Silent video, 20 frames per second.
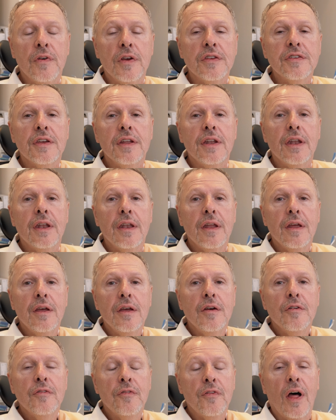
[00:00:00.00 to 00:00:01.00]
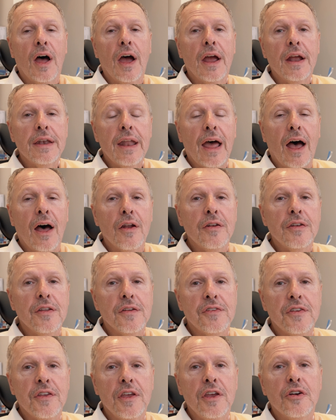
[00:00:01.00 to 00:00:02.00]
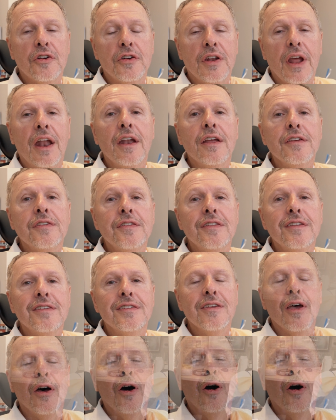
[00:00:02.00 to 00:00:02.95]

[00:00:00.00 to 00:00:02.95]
visit flying down to see your dentist. So